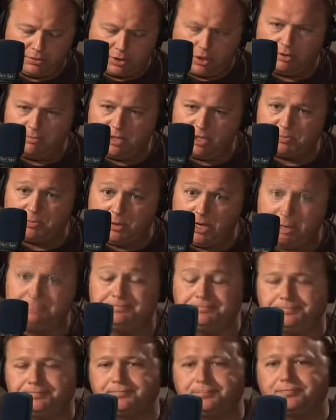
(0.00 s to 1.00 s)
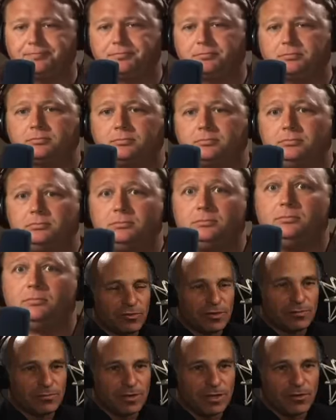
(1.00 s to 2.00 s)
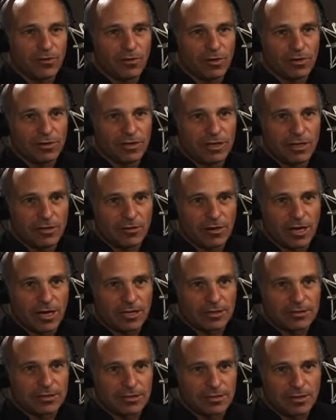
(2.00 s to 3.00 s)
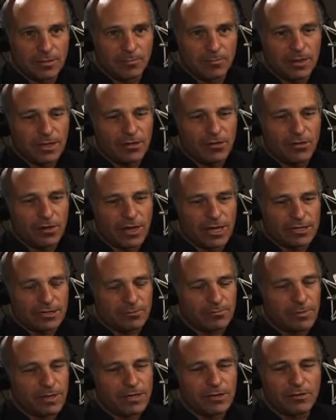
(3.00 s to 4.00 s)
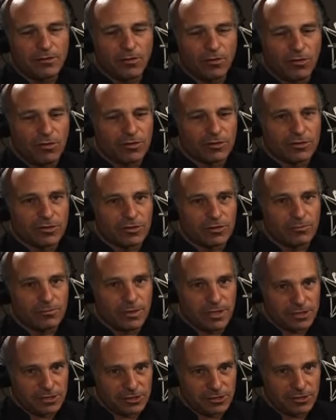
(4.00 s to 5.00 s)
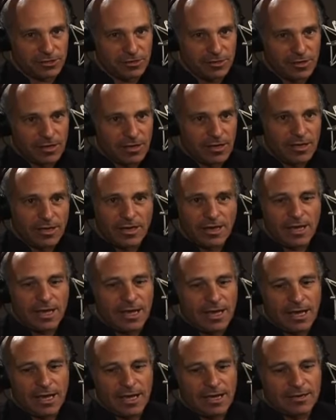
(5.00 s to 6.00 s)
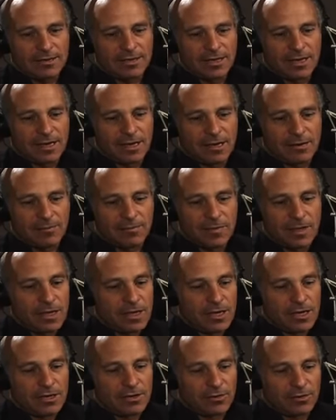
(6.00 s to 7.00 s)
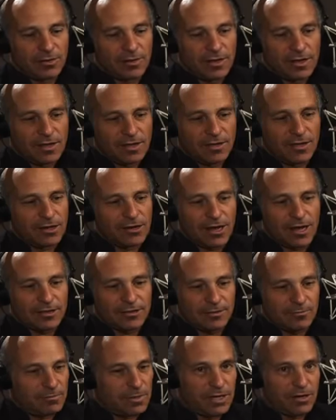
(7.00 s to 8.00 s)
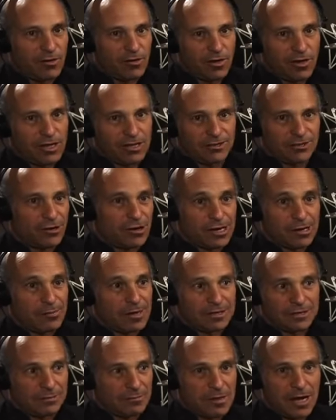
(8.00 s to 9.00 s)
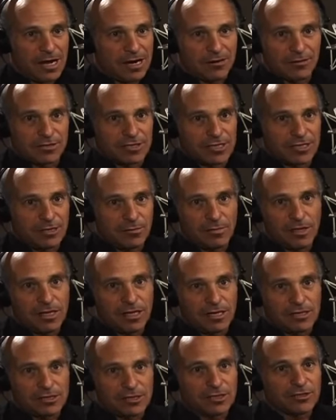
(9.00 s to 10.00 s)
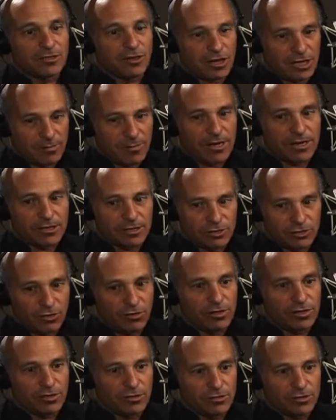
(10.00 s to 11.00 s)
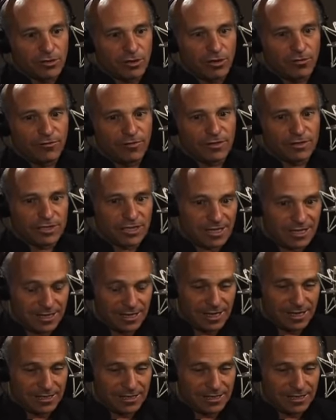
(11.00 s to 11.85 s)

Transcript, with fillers: starting to be a split. Yeah, there's a split between big oil and the neocons. The, the big oil has a big long-term picture, and um, you know they're not big oil ain't talking about democracy in the Middle East. They're talking about controlling those oil fields and,